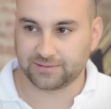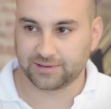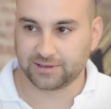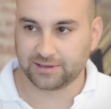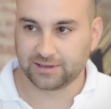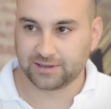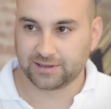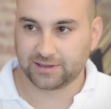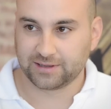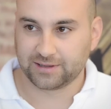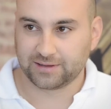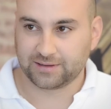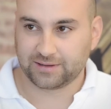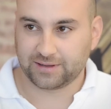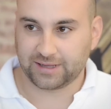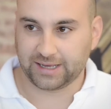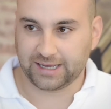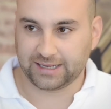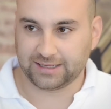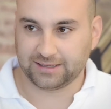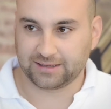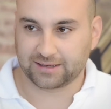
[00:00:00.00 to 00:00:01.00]
it,
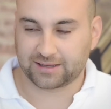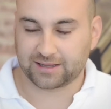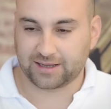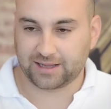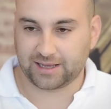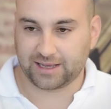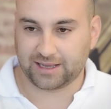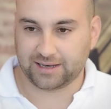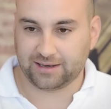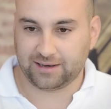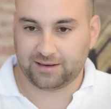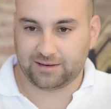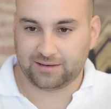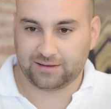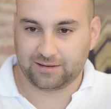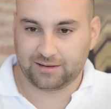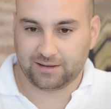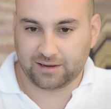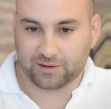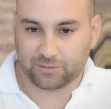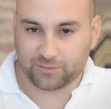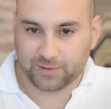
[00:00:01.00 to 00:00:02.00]
and
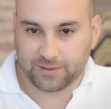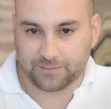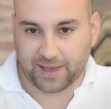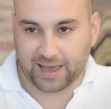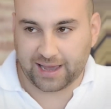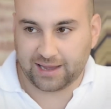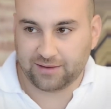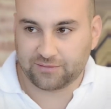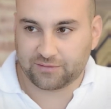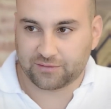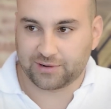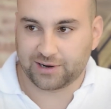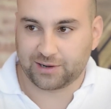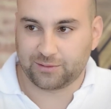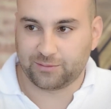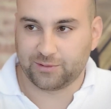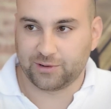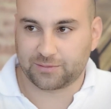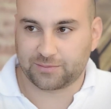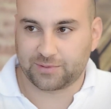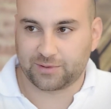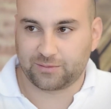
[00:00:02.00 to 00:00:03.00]
you know, we're paid for our
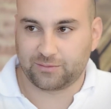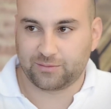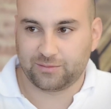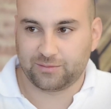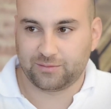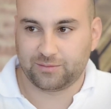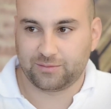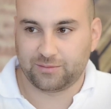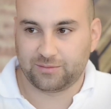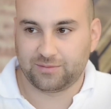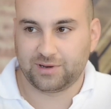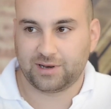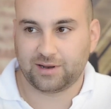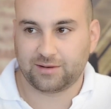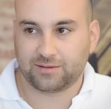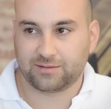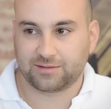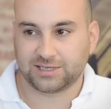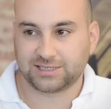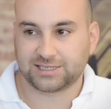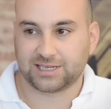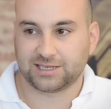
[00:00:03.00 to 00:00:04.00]
work,
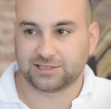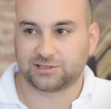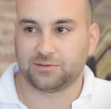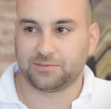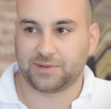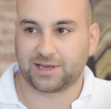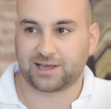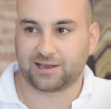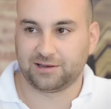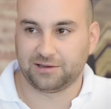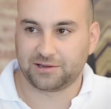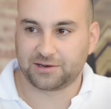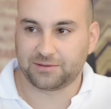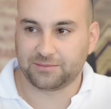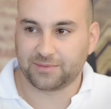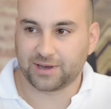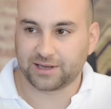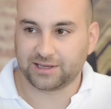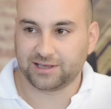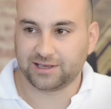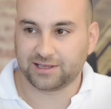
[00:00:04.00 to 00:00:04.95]
but these fellas don't make a lot of money.